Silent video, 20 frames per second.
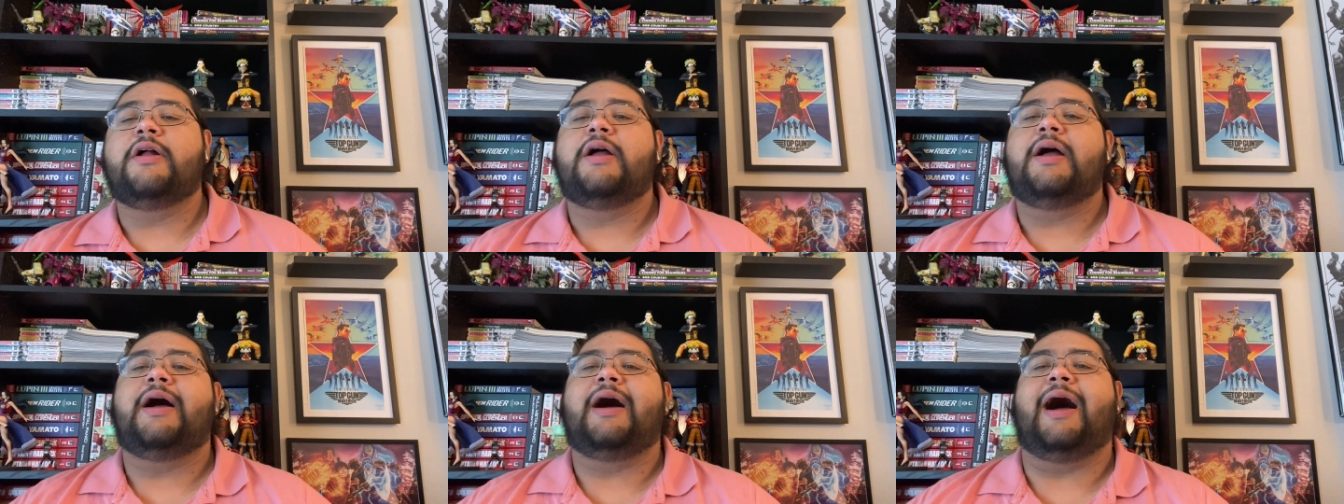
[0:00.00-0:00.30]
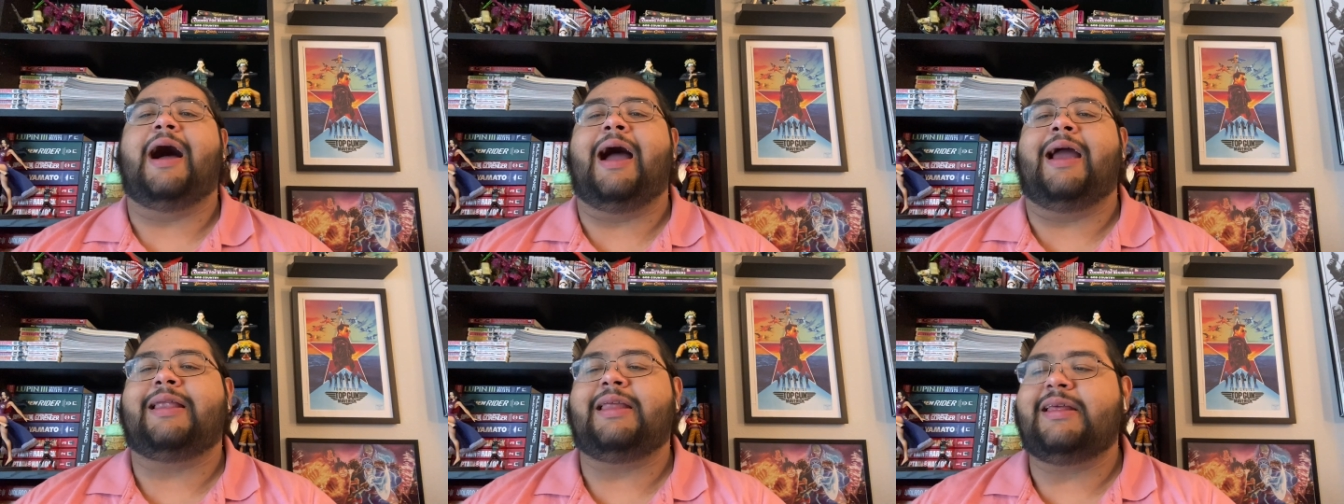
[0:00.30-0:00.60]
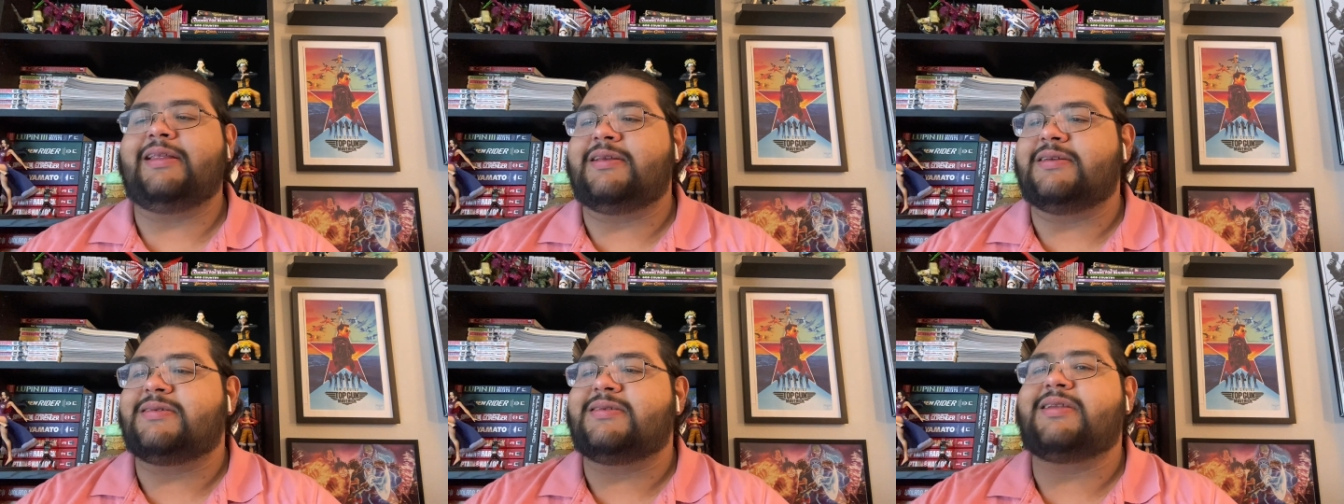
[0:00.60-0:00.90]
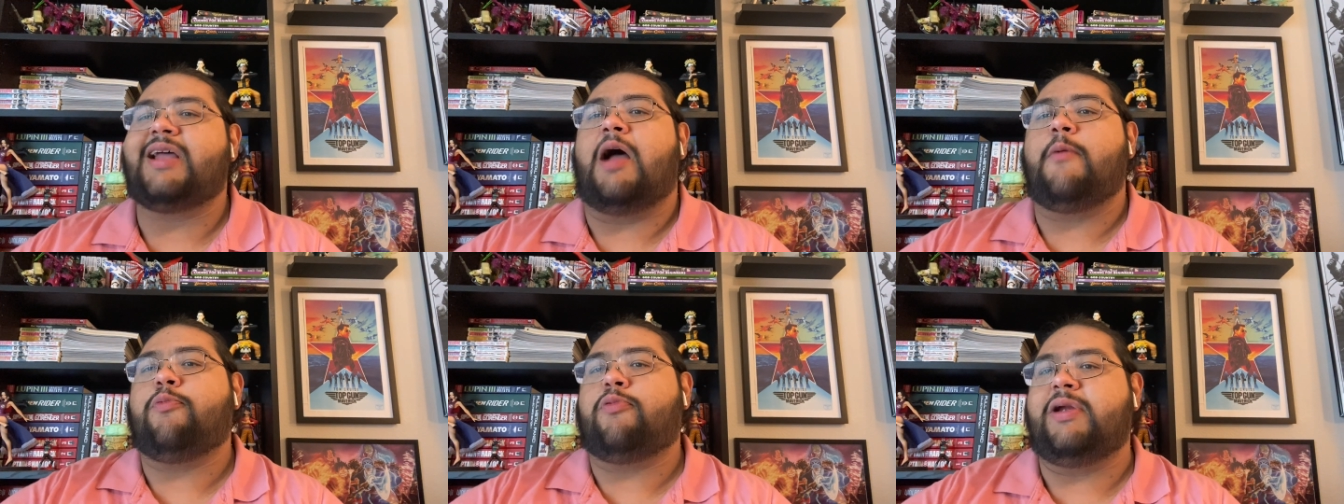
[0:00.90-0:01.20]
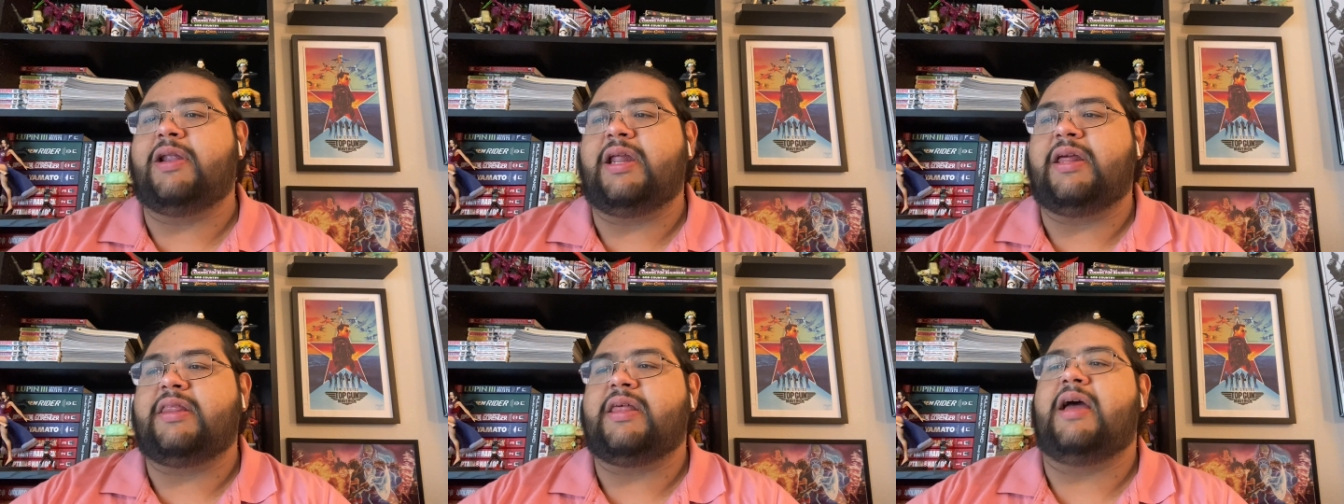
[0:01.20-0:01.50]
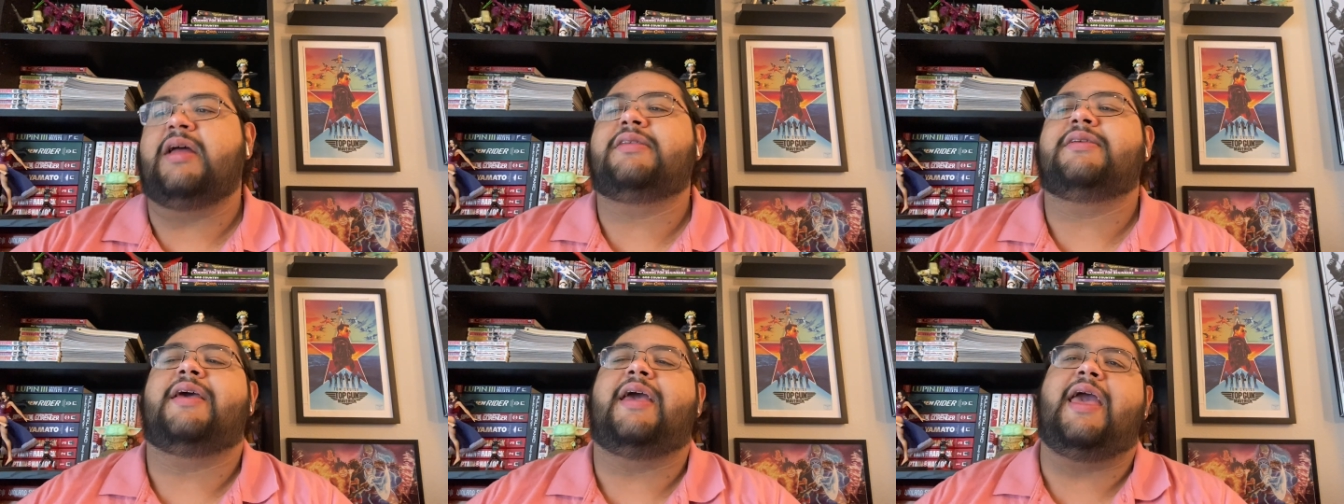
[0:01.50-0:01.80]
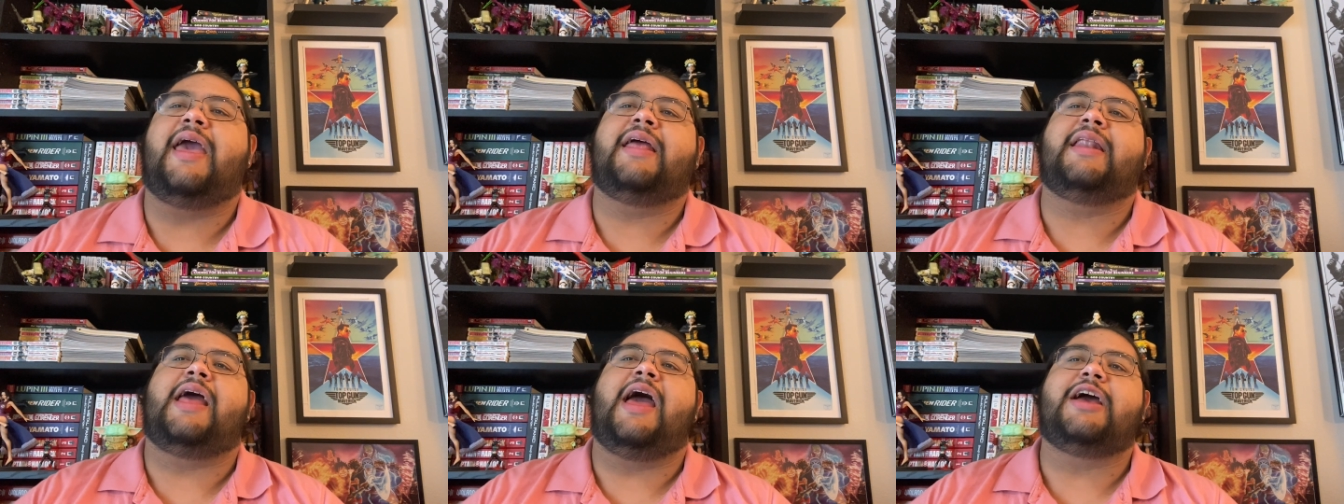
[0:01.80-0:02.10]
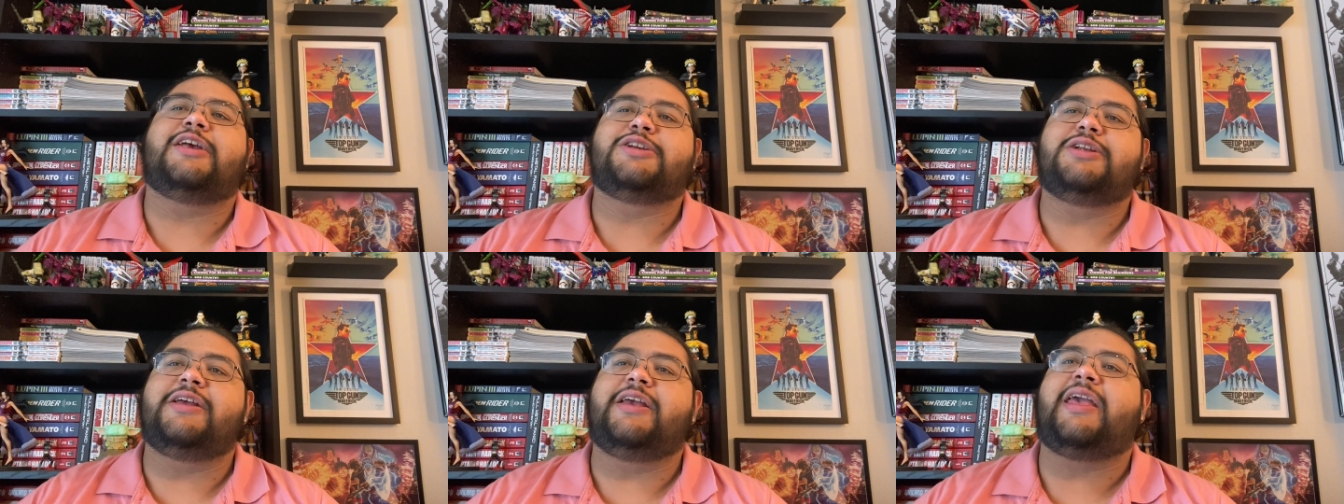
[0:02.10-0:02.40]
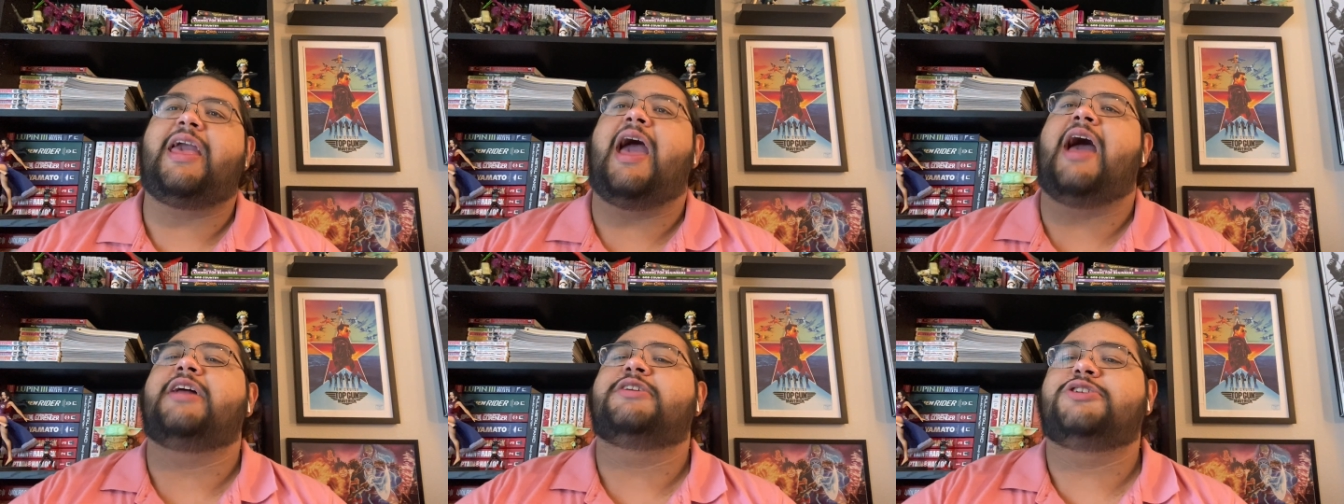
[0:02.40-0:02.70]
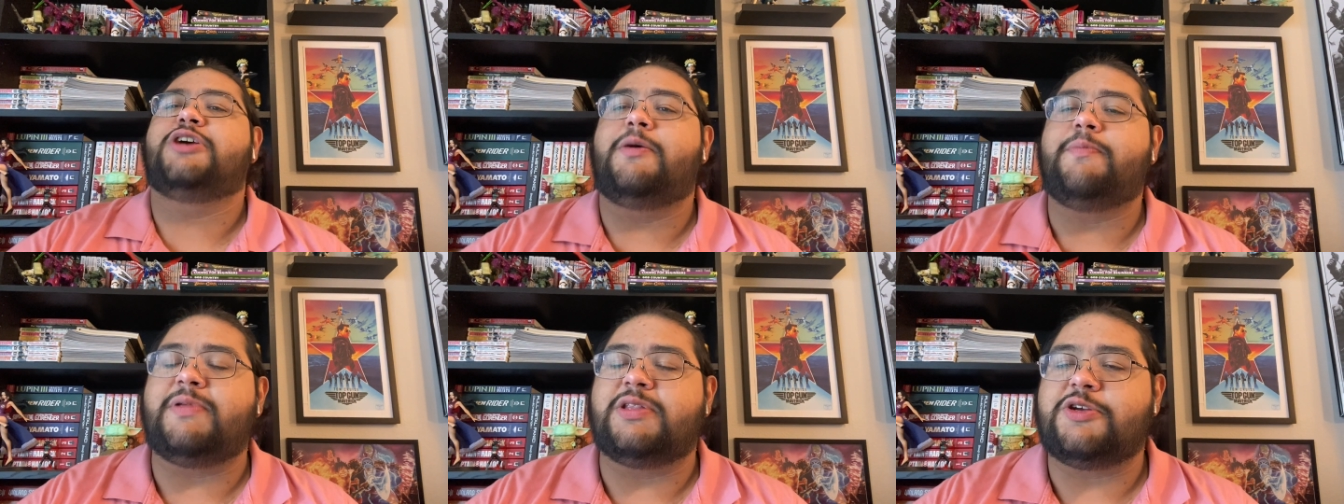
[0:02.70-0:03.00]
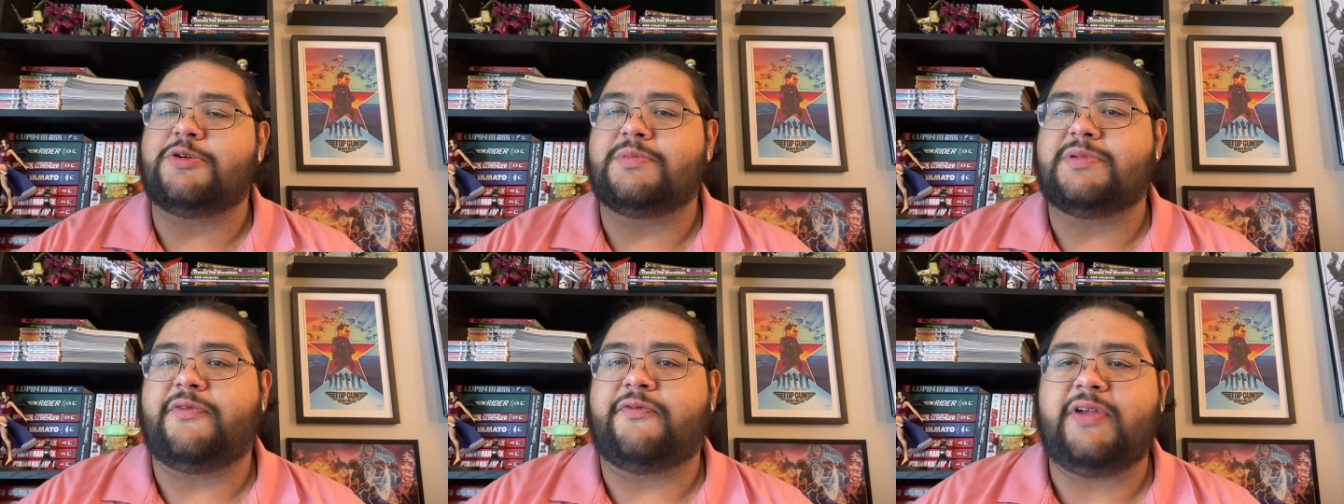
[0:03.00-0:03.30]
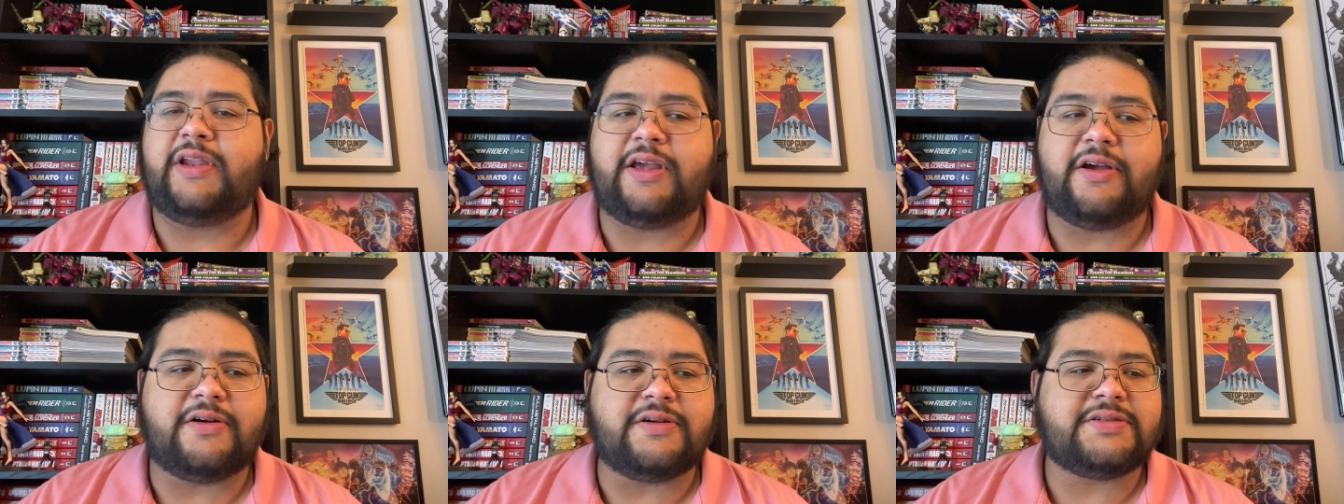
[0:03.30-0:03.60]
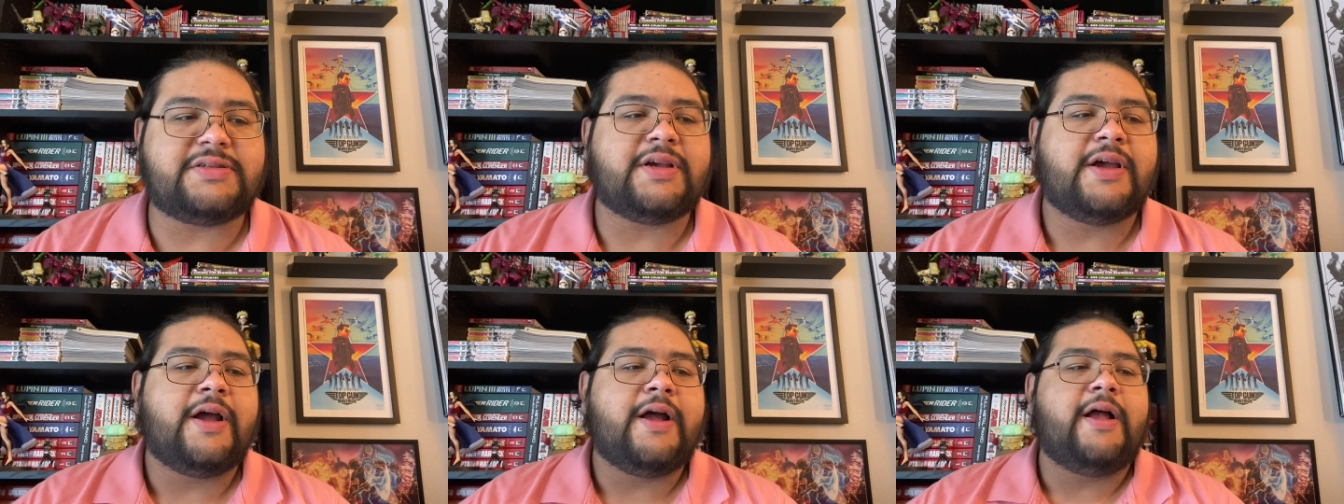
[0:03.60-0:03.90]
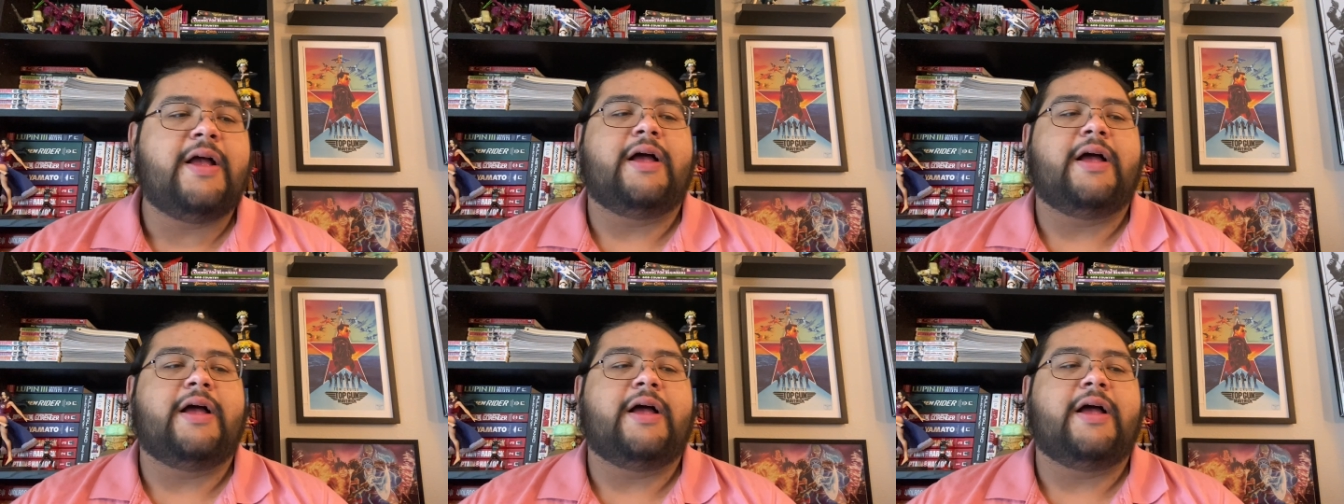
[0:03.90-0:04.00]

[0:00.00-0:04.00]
uh, I need to stop reading that and actually catch up in terms of videos.